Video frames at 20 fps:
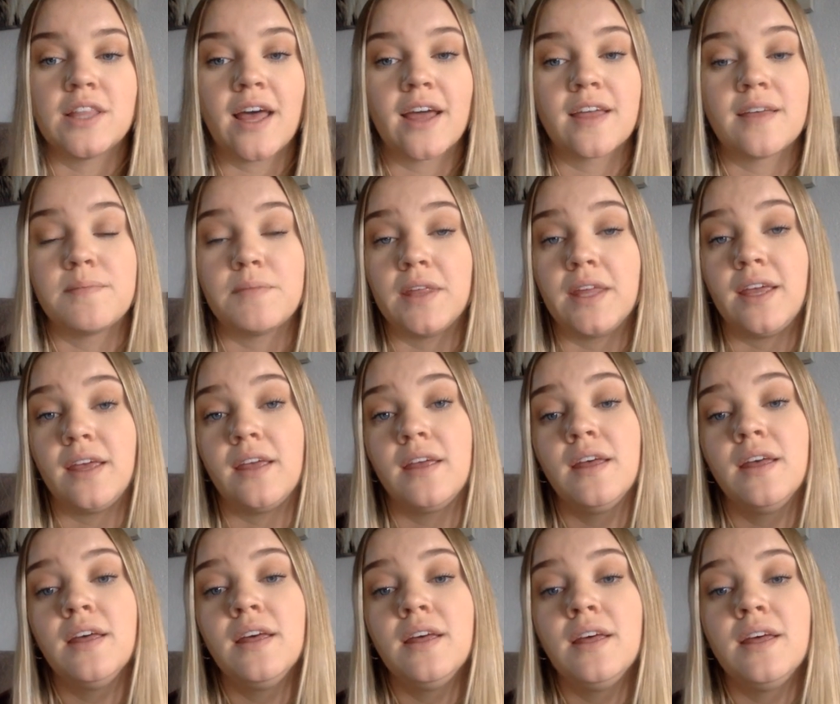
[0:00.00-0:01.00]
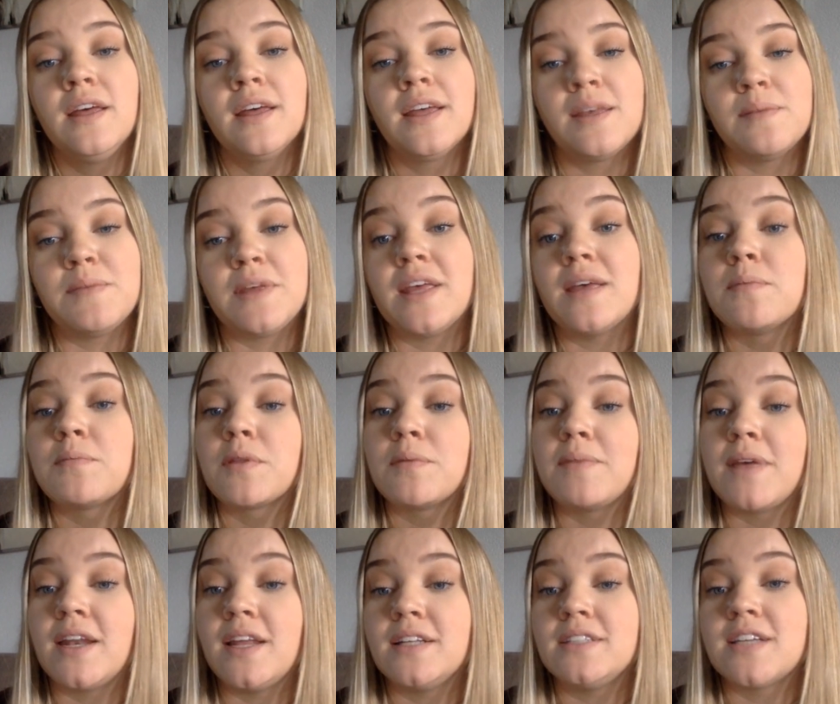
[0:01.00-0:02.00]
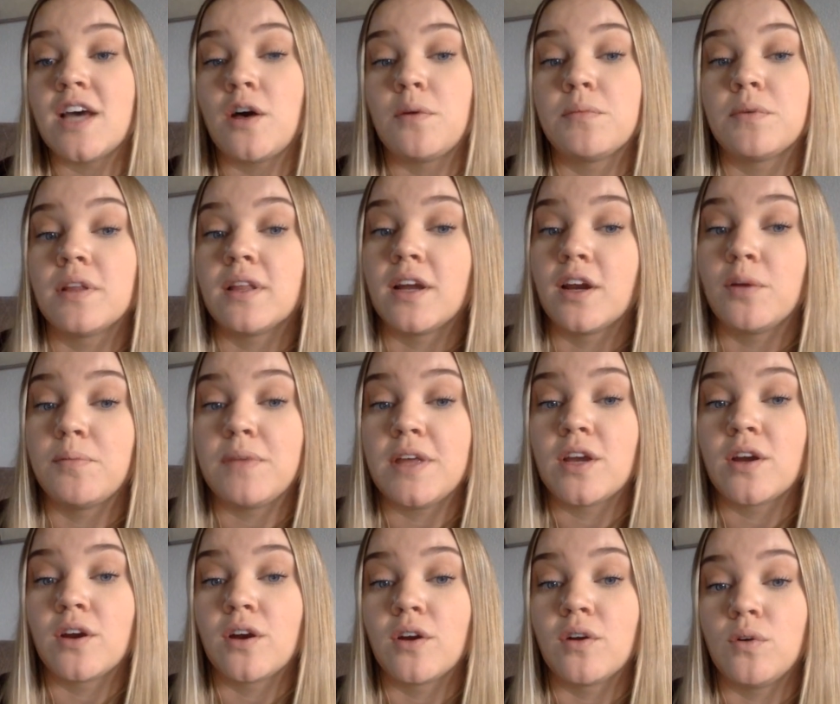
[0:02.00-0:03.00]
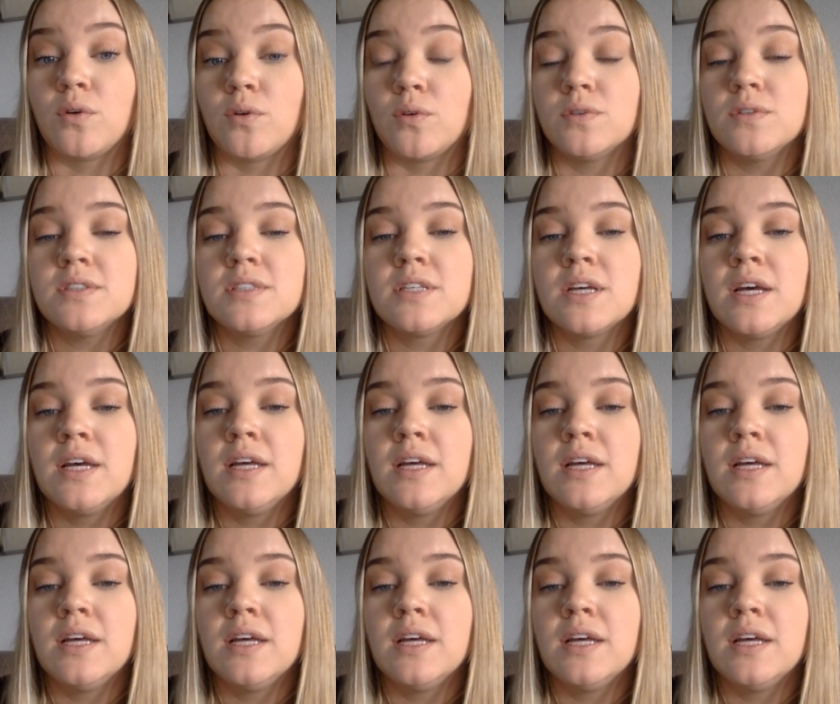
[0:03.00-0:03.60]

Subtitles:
that can be implemented to help Claire meet her goals.